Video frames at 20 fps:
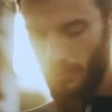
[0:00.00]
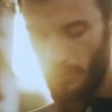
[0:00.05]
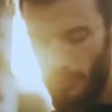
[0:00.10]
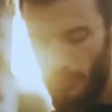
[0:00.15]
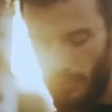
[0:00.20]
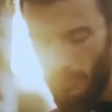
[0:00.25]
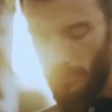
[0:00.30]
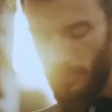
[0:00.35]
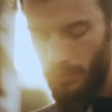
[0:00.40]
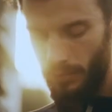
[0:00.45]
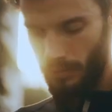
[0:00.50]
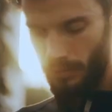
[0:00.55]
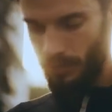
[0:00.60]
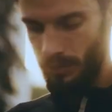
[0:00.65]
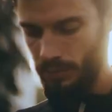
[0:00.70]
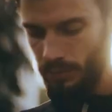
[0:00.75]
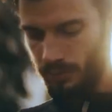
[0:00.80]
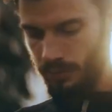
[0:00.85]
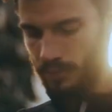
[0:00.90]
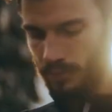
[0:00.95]
So if you're
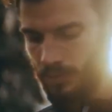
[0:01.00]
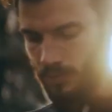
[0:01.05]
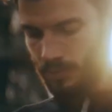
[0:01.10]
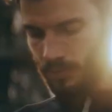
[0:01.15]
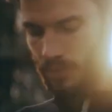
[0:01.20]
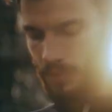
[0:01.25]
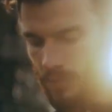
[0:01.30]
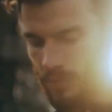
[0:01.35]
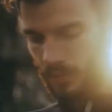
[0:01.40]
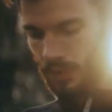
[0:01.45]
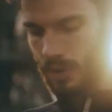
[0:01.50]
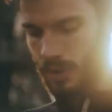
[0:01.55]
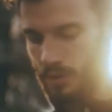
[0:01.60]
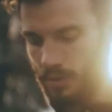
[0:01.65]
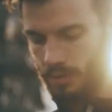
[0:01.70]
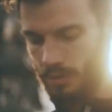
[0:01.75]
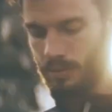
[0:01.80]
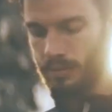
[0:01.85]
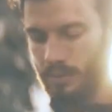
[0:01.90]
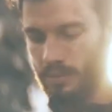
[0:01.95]
a Sigma male looking
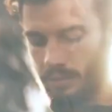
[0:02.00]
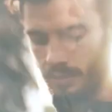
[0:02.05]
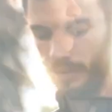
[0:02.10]
to better